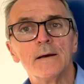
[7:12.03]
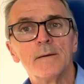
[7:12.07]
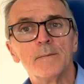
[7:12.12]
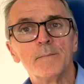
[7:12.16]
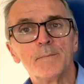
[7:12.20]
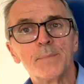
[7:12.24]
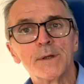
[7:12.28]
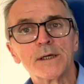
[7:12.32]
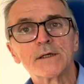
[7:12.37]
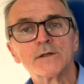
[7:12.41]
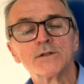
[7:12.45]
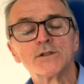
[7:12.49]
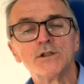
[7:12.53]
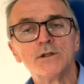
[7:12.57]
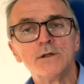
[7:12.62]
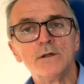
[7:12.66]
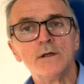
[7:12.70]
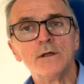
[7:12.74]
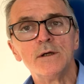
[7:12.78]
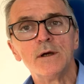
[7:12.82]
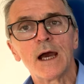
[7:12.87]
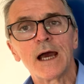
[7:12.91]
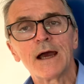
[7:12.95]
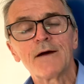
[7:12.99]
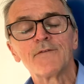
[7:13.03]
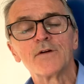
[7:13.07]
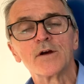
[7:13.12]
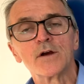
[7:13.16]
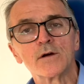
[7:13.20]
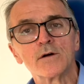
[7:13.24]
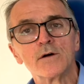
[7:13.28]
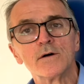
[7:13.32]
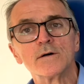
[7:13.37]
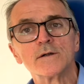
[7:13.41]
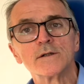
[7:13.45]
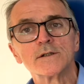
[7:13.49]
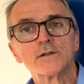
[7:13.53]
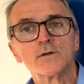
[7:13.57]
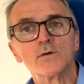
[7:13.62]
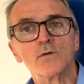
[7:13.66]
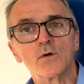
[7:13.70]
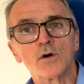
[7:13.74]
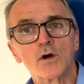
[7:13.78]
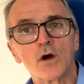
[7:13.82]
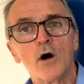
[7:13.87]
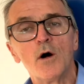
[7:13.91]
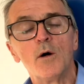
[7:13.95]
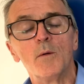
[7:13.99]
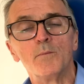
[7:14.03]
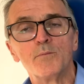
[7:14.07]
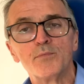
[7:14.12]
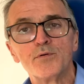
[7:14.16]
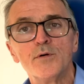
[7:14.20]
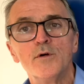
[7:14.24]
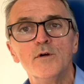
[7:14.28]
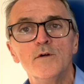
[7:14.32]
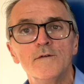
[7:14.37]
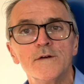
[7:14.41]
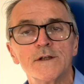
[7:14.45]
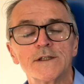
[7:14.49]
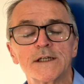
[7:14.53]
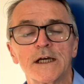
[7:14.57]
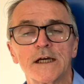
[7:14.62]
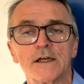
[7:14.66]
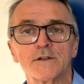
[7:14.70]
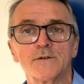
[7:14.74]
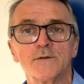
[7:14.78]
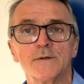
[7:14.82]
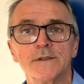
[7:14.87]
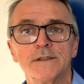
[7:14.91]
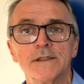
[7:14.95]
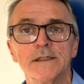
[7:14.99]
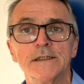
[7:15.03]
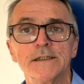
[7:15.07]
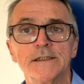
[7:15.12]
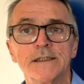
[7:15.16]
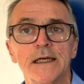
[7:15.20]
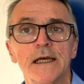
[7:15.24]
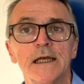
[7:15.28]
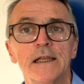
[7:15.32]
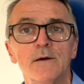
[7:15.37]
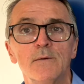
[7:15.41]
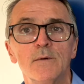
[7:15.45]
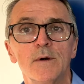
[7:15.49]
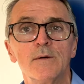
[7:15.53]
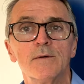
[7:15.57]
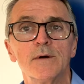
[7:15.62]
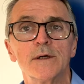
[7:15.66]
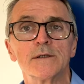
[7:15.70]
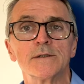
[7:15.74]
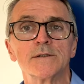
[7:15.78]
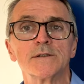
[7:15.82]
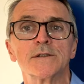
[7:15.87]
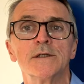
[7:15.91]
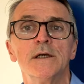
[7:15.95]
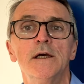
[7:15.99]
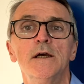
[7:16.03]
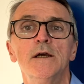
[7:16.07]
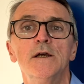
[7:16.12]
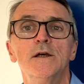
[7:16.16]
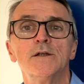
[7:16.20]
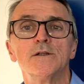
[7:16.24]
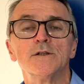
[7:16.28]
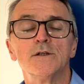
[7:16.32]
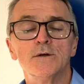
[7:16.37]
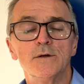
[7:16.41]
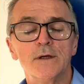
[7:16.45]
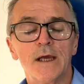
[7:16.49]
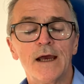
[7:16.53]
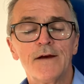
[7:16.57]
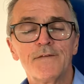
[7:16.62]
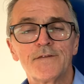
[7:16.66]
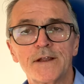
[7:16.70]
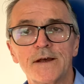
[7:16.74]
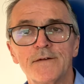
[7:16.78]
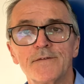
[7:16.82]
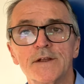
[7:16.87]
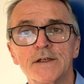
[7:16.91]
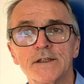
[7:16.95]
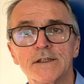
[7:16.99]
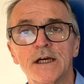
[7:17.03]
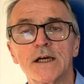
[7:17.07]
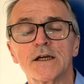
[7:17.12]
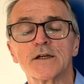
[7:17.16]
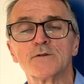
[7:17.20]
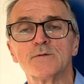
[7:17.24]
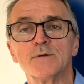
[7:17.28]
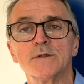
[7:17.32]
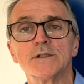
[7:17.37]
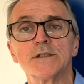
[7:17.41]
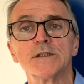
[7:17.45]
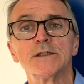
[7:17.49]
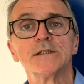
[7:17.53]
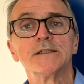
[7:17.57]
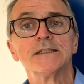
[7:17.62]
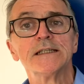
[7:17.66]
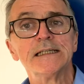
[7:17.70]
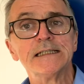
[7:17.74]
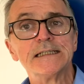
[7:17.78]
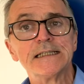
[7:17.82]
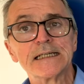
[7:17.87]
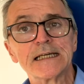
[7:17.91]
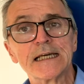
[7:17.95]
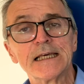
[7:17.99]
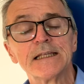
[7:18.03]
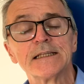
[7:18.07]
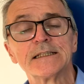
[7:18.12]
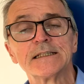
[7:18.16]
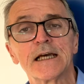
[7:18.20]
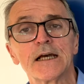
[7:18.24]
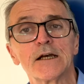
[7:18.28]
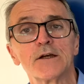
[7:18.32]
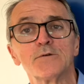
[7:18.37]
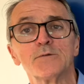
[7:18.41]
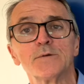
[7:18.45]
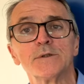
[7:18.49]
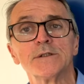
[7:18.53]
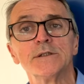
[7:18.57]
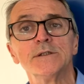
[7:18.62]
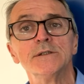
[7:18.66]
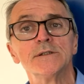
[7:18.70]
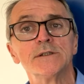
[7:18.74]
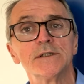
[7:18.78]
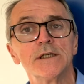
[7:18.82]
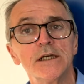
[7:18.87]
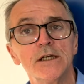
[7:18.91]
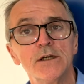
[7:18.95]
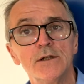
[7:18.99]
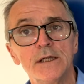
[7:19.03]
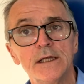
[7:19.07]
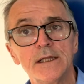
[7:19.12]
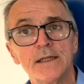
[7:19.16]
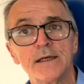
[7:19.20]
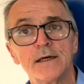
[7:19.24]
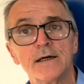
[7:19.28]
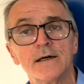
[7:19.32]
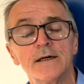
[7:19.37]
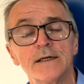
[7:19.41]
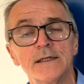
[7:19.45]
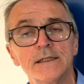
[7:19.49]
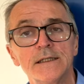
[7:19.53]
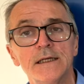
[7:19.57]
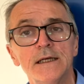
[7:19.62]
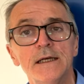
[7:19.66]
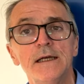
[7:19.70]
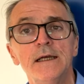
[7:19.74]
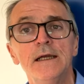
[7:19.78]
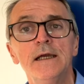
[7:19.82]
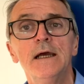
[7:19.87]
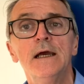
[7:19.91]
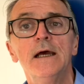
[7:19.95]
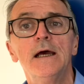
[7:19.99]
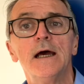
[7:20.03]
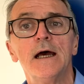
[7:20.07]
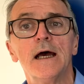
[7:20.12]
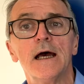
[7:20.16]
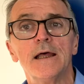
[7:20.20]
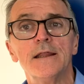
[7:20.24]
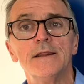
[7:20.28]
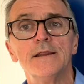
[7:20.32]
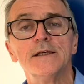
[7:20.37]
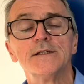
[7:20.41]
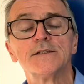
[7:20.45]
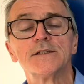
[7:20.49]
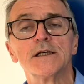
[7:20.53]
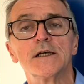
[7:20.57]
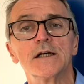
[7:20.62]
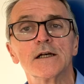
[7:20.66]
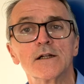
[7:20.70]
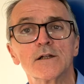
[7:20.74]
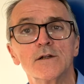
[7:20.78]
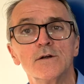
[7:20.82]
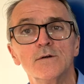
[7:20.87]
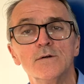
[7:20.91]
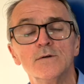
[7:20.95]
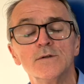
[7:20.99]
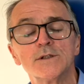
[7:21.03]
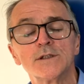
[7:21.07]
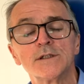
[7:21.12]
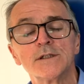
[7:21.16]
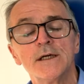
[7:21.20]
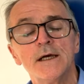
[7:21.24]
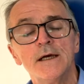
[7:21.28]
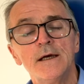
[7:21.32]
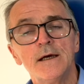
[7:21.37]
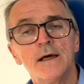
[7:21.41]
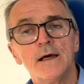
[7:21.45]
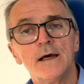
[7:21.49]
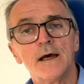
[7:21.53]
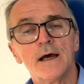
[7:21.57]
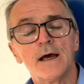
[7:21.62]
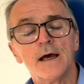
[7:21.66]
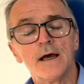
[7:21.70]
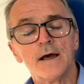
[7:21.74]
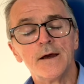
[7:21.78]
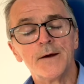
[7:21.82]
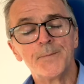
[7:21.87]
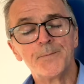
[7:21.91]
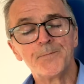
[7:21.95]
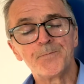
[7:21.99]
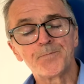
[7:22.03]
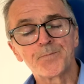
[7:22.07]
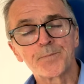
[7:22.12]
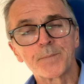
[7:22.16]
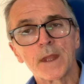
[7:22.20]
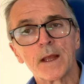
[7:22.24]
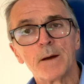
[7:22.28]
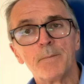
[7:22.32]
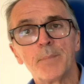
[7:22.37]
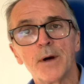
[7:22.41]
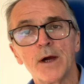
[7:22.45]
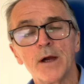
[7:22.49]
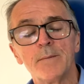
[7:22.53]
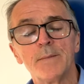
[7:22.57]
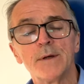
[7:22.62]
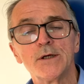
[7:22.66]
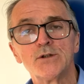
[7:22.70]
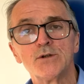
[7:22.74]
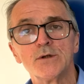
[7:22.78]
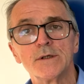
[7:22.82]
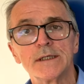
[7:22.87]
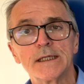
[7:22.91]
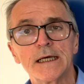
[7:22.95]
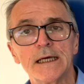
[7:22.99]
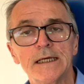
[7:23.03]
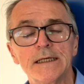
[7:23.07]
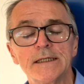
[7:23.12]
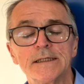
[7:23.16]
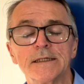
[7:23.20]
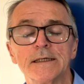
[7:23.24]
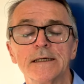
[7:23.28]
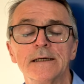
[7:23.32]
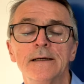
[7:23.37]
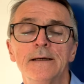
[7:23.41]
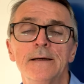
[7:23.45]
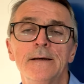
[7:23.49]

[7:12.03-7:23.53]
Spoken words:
because you haven't got or can't prove a tax residency anywhere else. So you have to have the tax residency. To get the tax residency, you need the ID, and this includes biometric data.